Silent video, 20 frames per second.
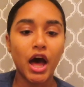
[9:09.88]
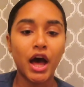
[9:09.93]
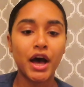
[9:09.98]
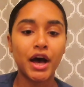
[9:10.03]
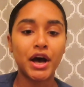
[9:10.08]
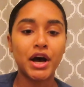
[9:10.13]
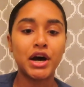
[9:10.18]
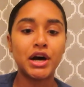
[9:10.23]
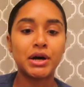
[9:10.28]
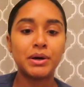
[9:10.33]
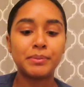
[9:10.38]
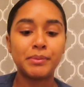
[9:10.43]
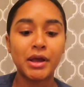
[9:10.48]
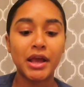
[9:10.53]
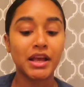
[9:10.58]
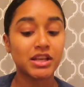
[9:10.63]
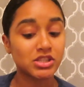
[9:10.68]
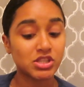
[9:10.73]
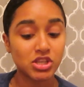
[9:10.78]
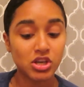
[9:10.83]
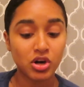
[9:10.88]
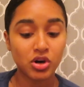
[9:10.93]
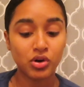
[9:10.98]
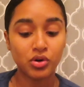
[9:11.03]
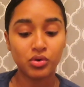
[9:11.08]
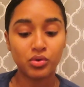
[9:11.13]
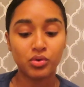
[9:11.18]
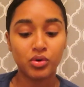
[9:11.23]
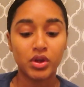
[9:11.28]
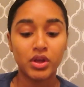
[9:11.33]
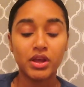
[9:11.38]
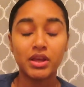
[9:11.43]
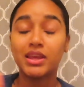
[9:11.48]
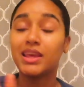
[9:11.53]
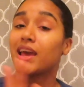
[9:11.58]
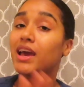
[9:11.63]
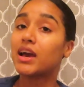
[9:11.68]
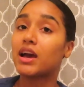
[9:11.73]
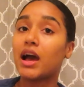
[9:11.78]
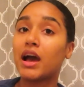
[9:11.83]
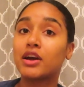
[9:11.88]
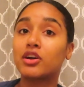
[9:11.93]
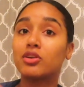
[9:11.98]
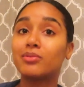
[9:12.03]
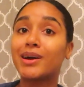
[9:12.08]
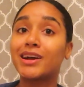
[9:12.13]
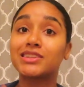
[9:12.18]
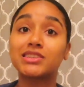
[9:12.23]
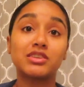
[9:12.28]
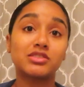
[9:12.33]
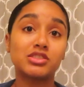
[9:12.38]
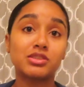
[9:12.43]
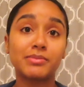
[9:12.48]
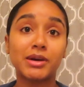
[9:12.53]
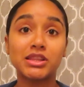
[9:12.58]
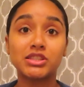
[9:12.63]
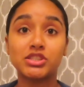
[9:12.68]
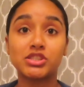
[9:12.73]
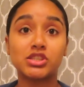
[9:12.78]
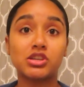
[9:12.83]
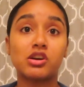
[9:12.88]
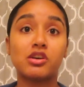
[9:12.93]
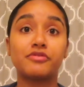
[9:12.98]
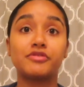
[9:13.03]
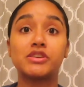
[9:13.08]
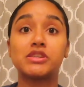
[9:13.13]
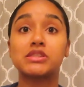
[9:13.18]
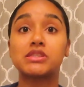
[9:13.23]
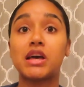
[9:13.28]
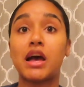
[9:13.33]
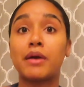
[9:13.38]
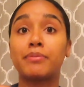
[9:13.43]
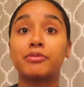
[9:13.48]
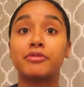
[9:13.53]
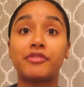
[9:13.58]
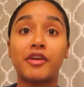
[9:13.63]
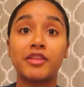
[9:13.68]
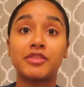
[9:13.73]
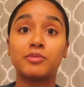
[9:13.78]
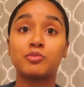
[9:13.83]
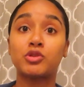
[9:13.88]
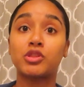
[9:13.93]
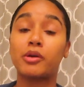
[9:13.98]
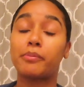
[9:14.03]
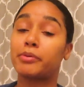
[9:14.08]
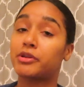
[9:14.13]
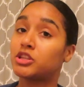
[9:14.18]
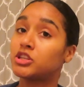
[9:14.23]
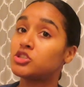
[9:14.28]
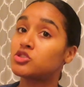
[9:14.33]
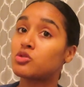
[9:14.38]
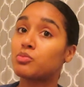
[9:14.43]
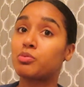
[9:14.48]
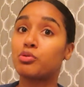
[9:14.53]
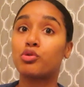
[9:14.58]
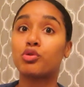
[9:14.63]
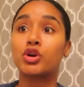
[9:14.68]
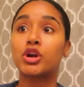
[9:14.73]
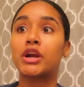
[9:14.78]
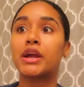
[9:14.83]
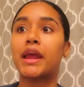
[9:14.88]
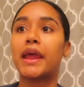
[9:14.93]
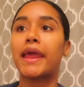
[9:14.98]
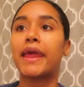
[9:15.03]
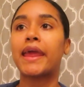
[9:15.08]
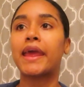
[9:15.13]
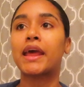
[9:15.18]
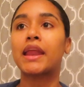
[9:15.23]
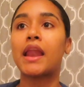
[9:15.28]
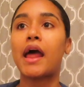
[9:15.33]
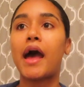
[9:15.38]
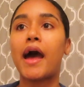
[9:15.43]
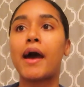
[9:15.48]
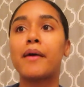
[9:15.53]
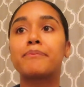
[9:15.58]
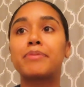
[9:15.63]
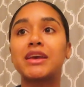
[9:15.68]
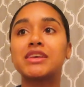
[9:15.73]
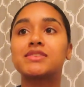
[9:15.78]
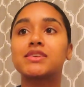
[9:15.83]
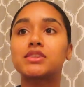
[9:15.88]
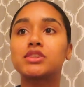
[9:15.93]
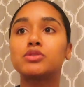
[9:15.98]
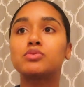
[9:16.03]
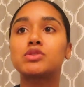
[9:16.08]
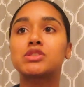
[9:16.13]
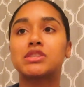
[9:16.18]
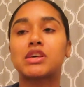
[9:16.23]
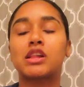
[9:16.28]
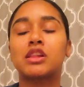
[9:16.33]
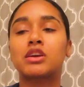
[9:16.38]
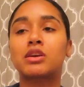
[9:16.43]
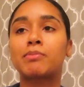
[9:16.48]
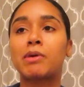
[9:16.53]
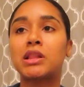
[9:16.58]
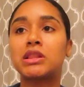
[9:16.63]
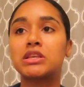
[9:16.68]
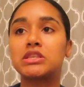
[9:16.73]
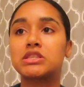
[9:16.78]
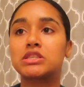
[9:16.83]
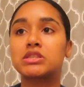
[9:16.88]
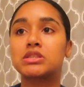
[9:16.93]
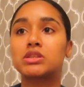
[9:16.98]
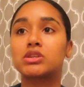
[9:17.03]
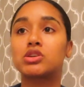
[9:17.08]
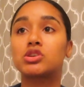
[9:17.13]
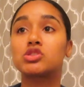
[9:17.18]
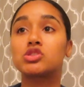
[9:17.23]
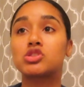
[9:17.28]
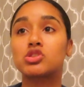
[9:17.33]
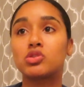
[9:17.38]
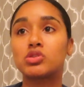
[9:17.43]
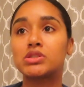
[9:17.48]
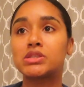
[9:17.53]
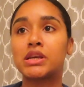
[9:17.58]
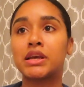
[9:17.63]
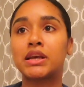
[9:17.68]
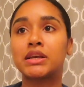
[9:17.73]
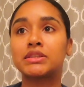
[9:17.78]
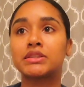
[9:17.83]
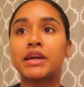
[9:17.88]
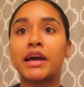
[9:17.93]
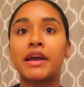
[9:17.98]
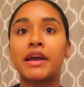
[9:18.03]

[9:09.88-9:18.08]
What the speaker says: And so yeah, I go back down to my leasing office. I provide them with a police report, and I basically was telling my leasing consultant,